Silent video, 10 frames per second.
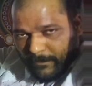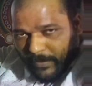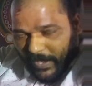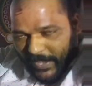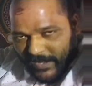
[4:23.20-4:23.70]

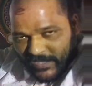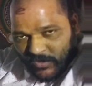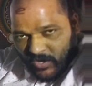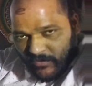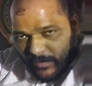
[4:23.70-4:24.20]
Pahari
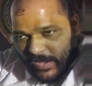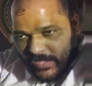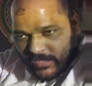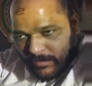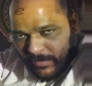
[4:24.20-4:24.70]
School of
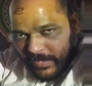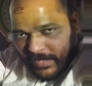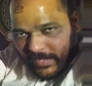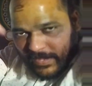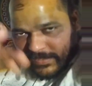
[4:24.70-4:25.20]
Miniature
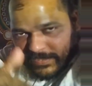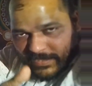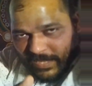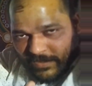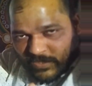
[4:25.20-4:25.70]
Painting,
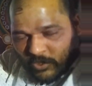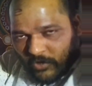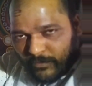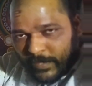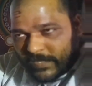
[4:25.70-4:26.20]
Rajasthani School
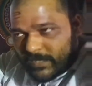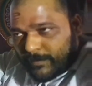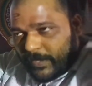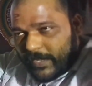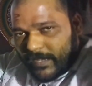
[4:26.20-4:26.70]
of Miniature
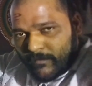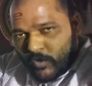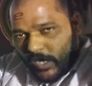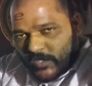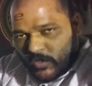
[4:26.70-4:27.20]
Painting,
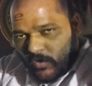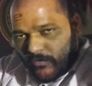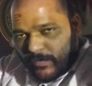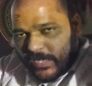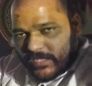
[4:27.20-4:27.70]
Mughal School
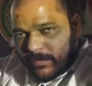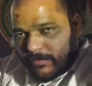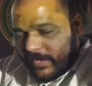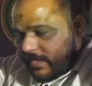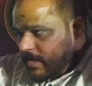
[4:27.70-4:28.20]
of Miniature
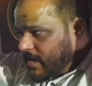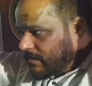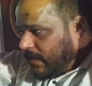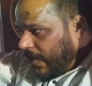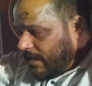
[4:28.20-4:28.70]
Painting,
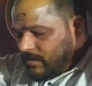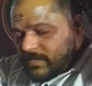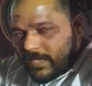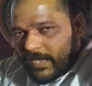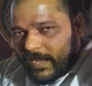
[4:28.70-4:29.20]
they are
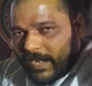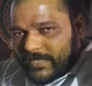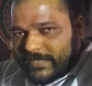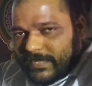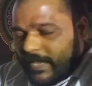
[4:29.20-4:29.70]
using
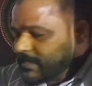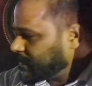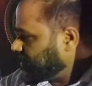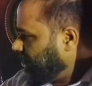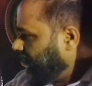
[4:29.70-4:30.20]
color
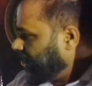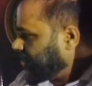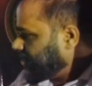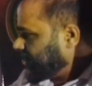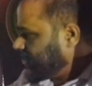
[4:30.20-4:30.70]
styles,
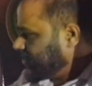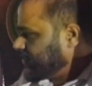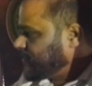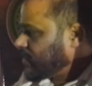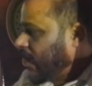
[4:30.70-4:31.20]
and
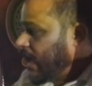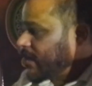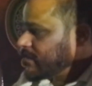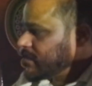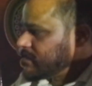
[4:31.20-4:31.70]
here
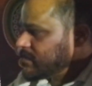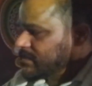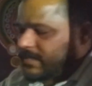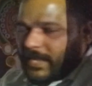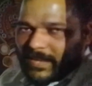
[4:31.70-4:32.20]
another
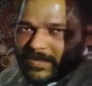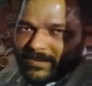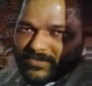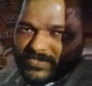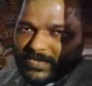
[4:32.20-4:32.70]
style,
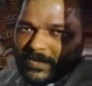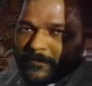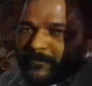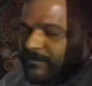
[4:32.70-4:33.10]
color style.